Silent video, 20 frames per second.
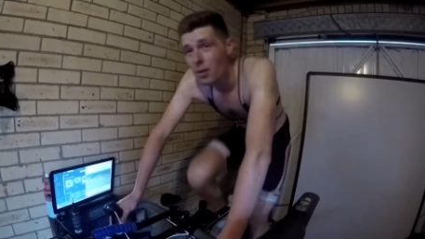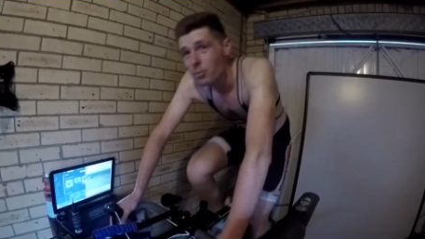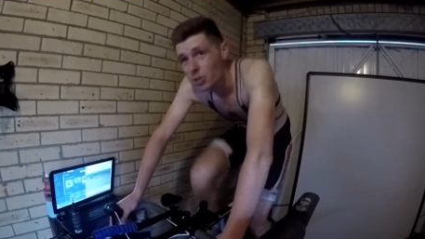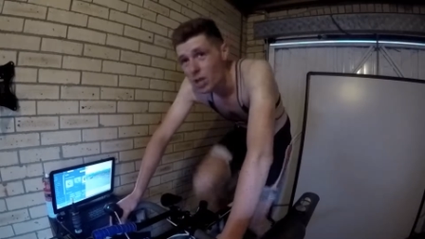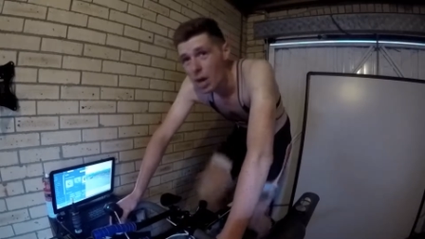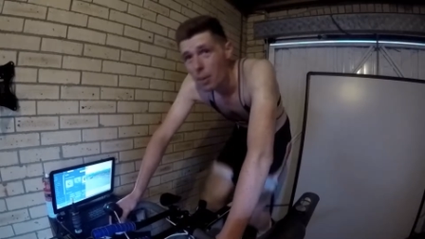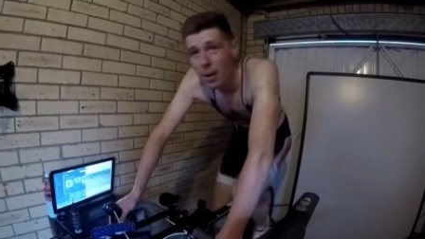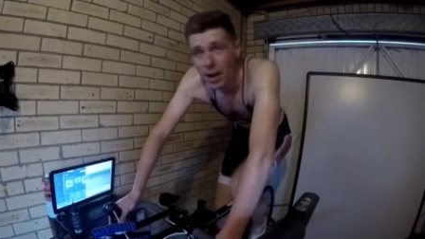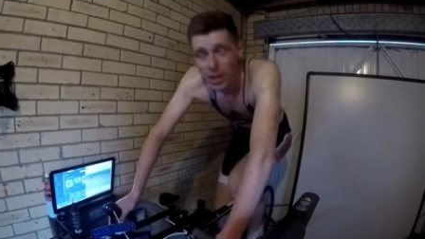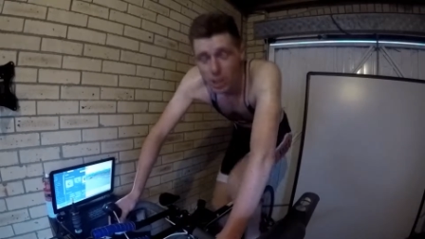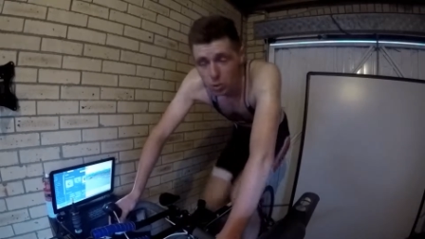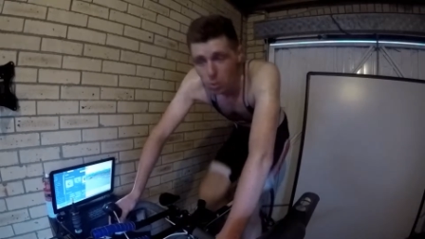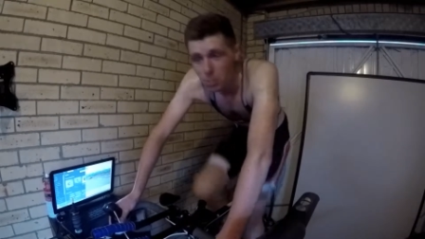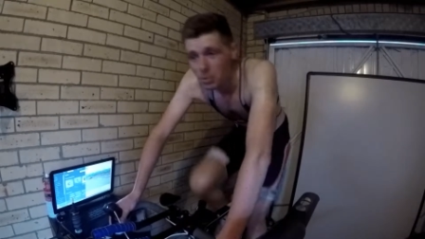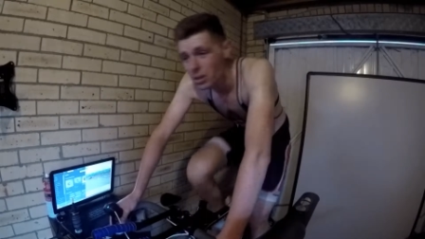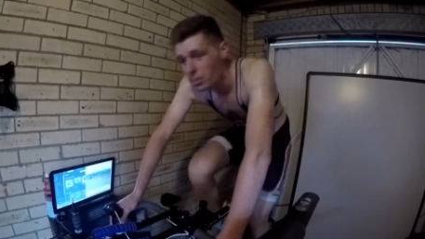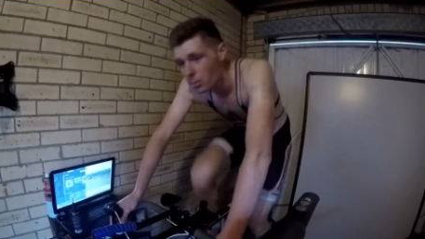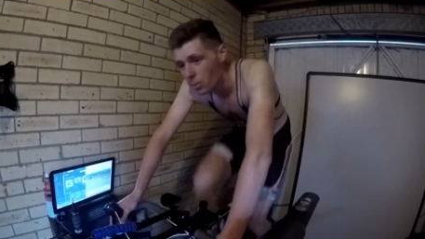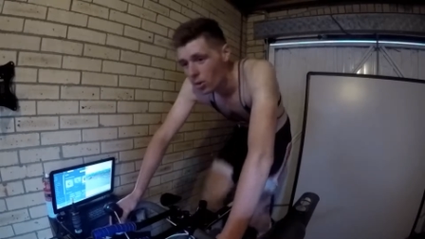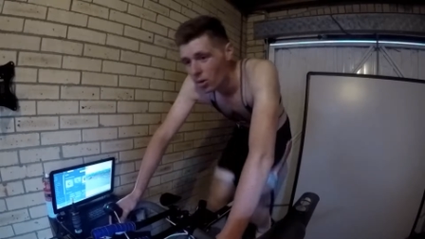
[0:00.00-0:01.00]
So I might swim
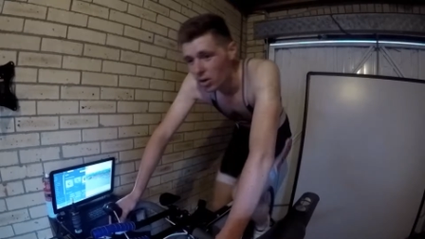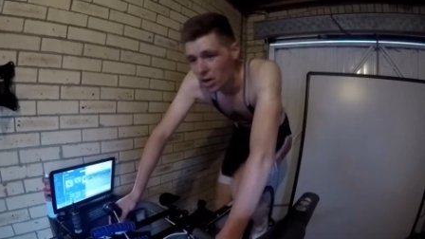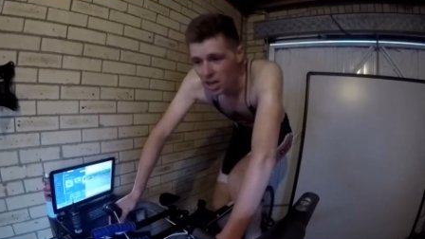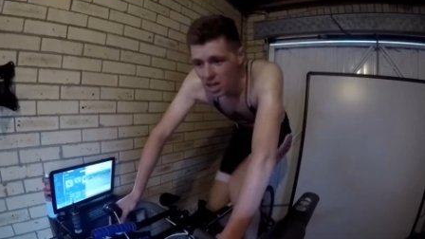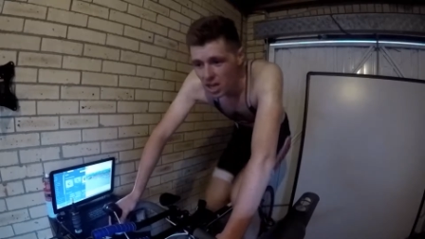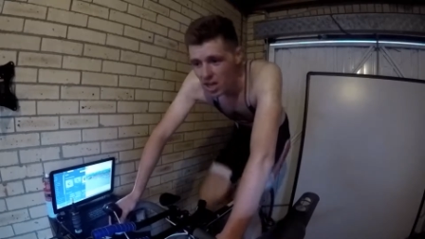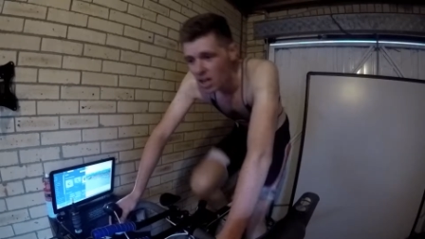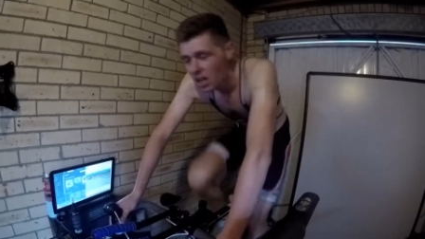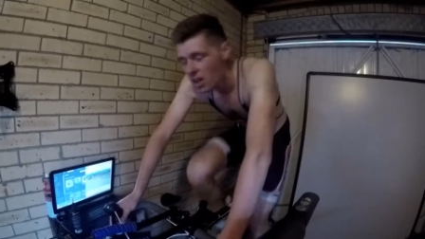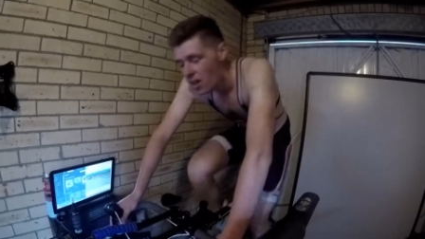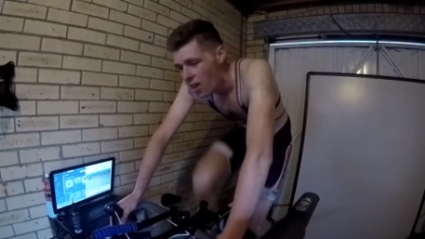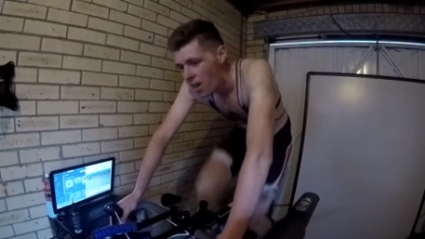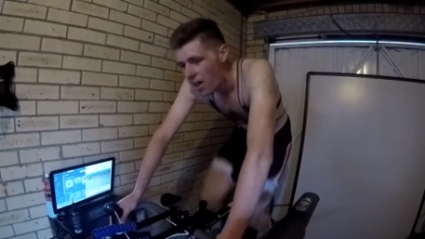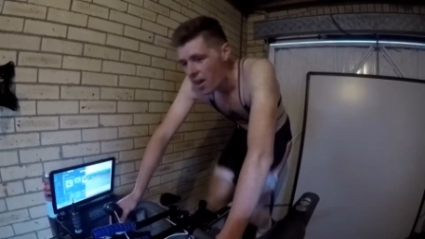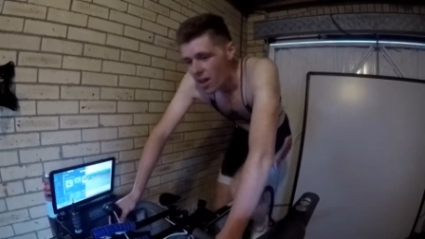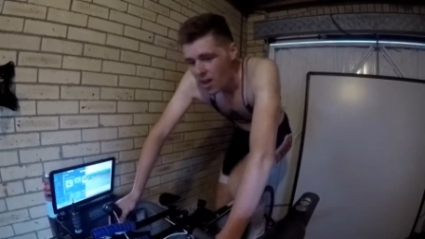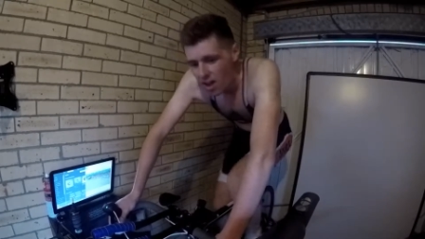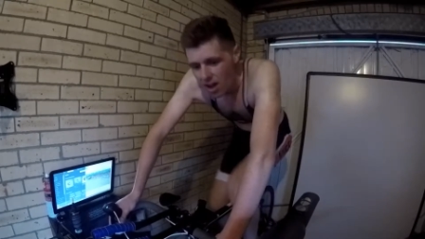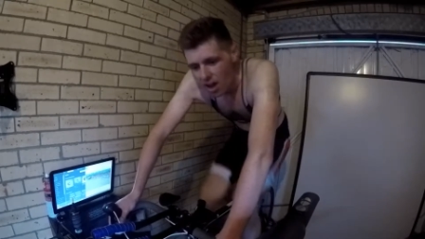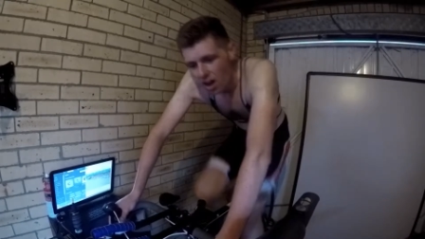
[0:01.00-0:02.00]
in the morning,
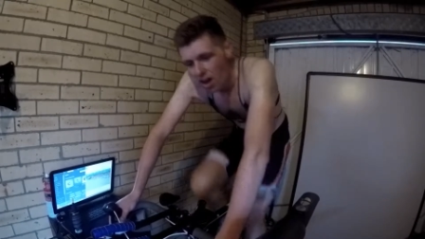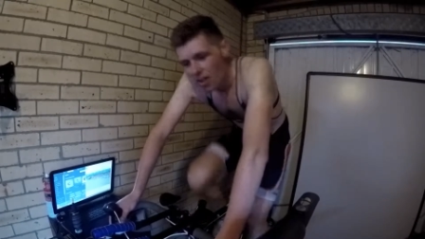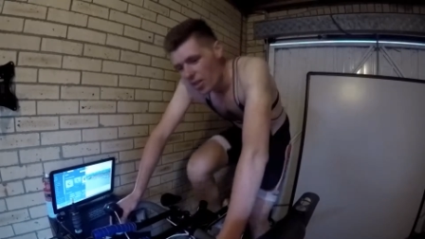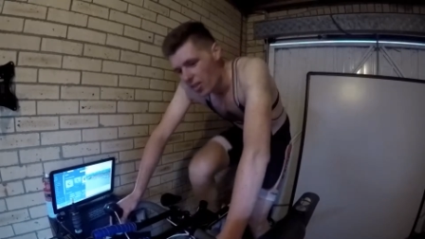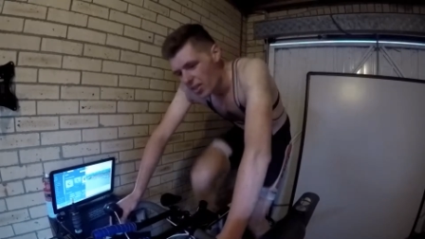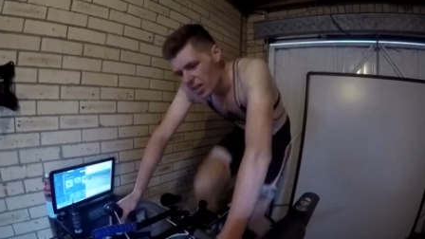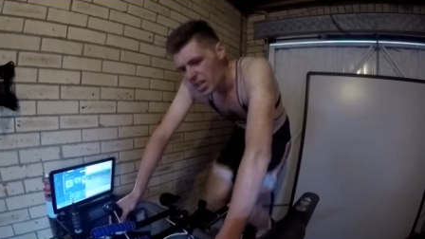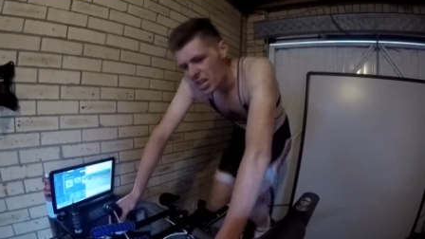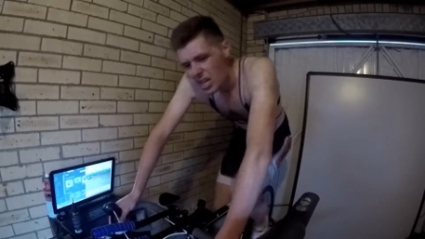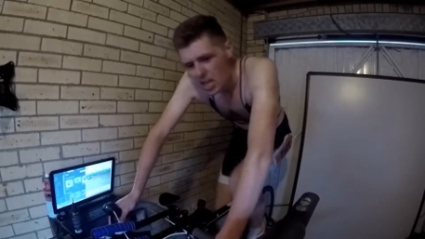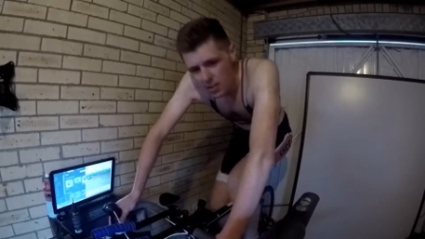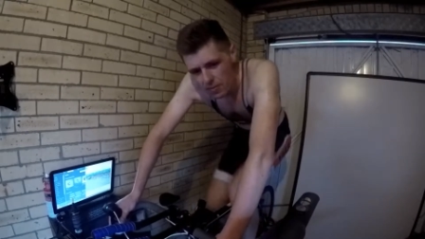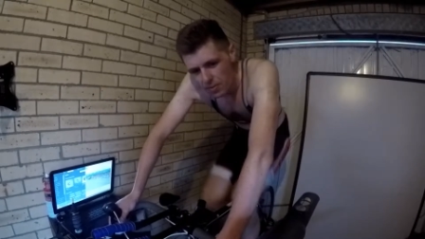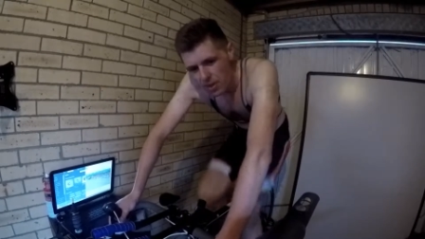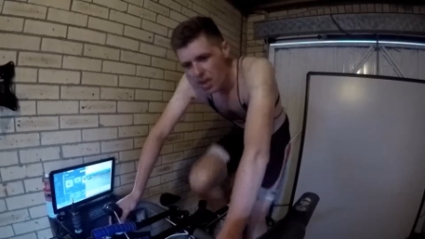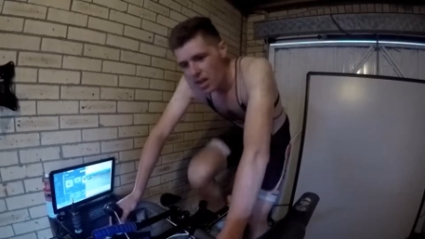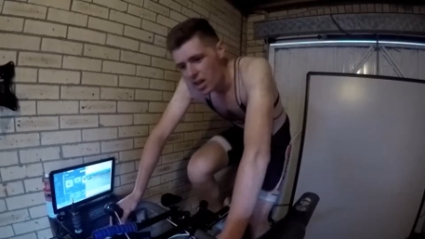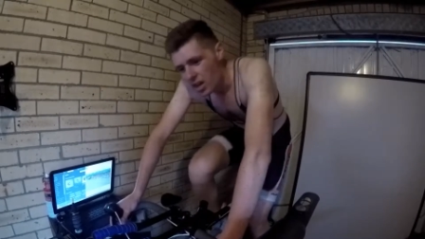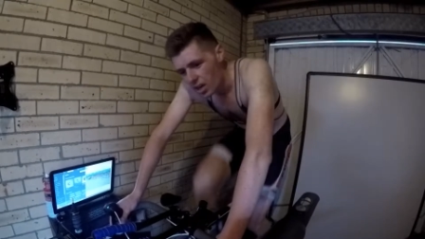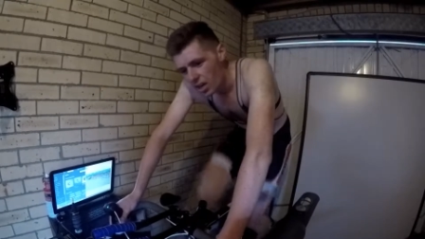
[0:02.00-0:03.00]
and then the
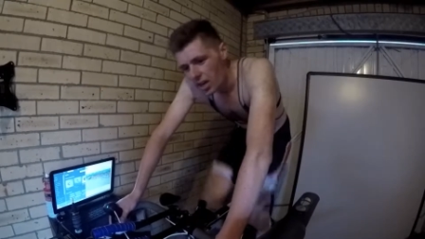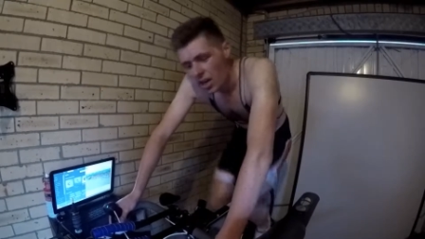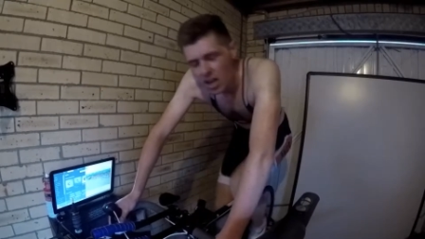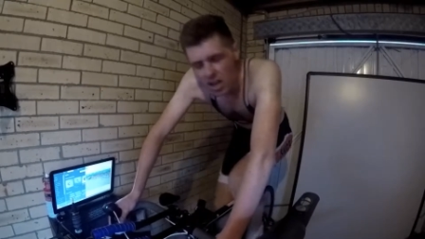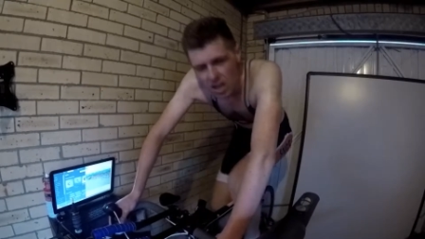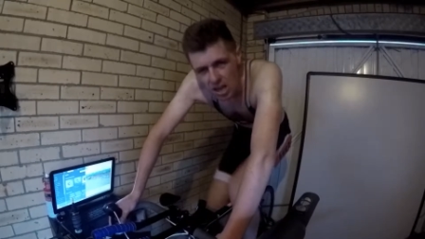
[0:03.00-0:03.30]
evening,